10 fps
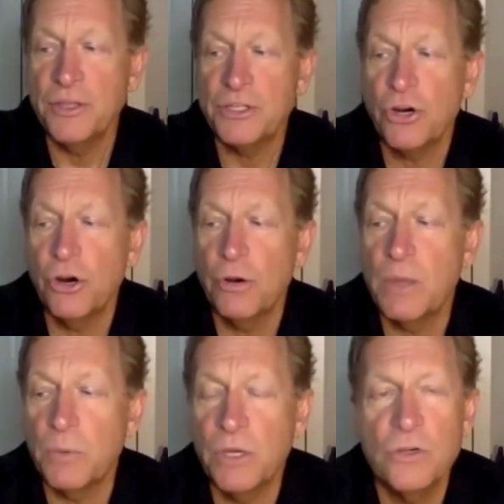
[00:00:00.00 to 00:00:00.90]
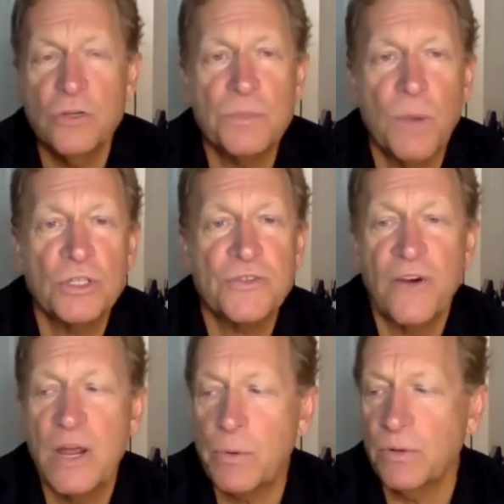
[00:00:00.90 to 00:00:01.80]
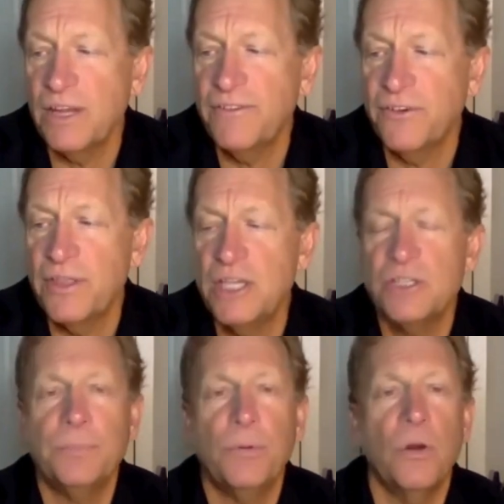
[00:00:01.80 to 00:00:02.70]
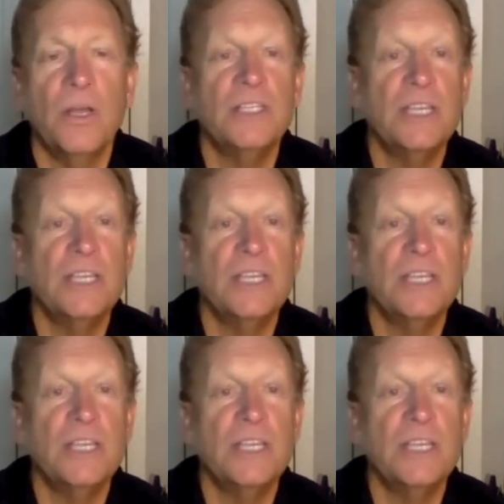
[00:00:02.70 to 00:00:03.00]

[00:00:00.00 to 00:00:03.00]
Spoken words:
And the term that we use most frequently for these employees,